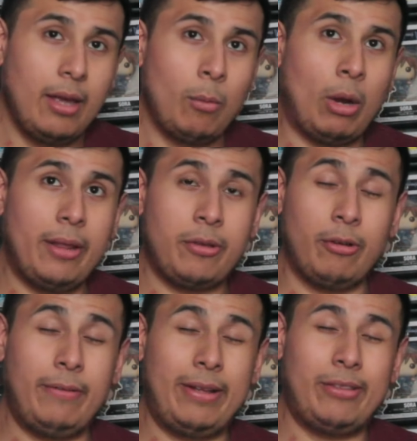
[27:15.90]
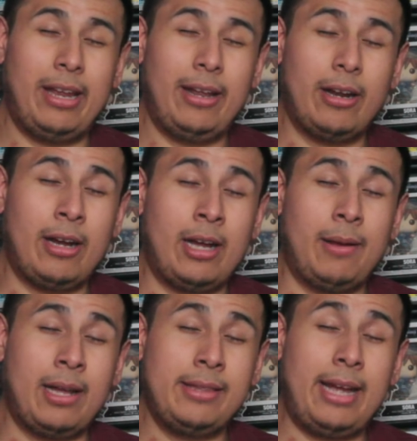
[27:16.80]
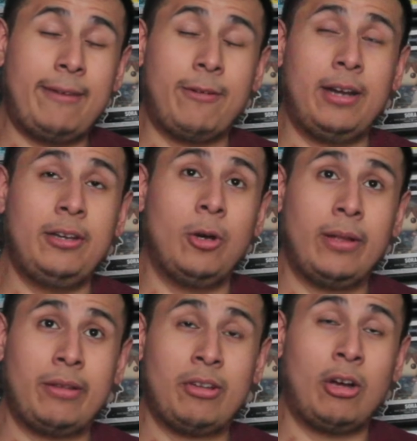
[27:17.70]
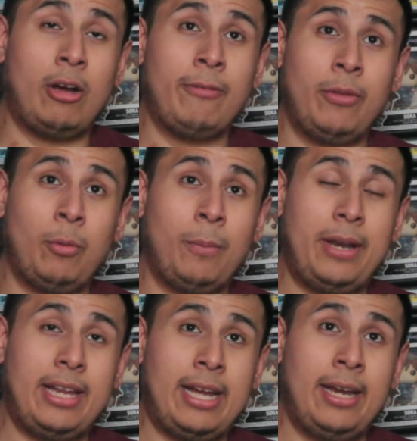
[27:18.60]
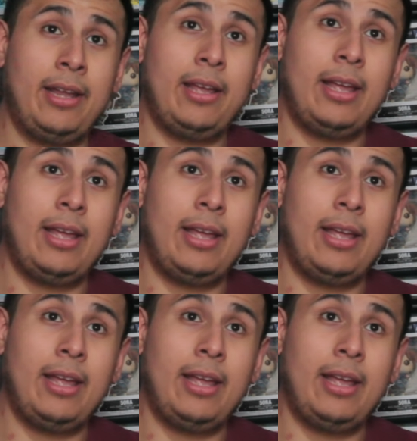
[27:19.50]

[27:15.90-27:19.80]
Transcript: they're still investigating, on that front, Nolan gets a call from the woman again.